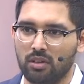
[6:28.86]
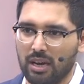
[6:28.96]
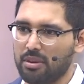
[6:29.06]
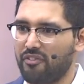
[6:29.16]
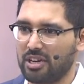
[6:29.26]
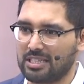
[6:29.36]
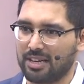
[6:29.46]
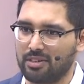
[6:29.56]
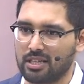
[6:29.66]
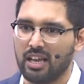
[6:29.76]
How many of you
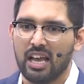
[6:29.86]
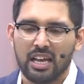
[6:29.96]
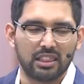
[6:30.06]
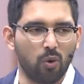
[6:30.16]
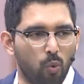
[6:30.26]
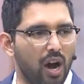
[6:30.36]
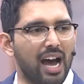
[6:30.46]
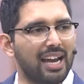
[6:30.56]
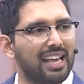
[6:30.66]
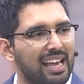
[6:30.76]
understand what I'm saying? The
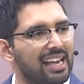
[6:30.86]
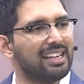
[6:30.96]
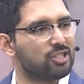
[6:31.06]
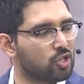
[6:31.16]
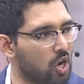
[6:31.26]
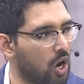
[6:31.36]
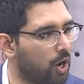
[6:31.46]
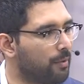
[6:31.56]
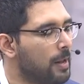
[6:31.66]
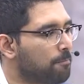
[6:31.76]
word is
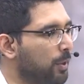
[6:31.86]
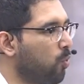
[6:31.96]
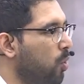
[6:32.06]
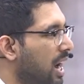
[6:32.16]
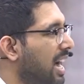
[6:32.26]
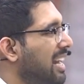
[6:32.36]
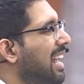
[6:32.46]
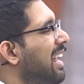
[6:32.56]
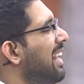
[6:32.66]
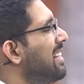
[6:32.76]
God. The word
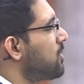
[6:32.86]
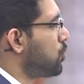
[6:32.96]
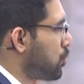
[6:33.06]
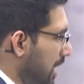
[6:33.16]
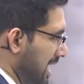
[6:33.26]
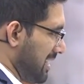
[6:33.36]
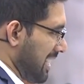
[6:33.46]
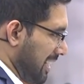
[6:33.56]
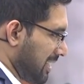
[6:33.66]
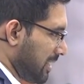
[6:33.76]
is
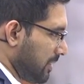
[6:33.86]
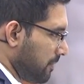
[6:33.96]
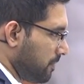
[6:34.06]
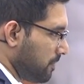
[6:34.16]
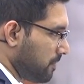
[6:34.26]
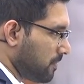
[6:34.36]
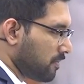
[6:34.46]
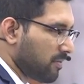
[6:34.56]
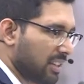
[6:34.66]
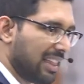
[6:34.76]
Jesus.
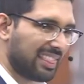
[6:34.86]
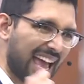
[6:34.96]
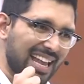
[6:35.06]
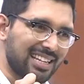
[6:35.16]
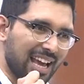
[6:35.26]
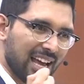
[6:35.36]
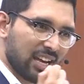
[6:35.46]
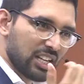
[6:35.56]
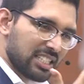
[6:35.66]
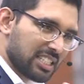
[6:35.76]
That
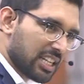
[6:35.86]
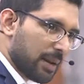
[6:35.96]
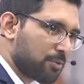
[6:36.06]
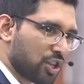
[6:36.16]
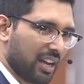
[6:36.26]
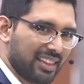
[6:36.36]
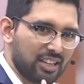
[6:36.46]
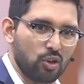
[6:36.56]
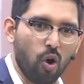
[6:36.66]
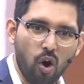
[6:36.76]
scripture
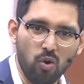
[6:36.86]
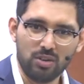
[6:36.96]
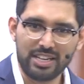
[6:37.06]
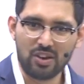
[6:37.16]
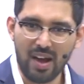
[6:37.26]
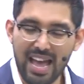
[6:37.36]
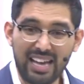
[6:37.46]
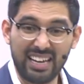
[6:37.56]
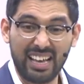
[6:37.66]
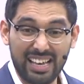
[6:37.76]
that you hold in your
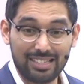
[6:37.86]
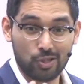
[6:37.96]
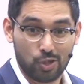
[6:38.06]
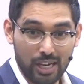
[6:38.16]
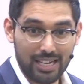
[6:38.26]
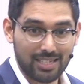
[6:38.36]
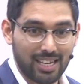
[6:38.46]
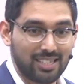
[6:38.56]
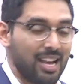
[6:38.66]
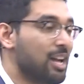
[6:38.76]
hand is
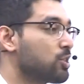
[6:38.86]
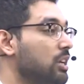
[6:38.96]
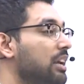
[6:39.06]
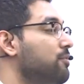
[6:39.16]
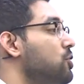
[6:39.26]
Jesus. So if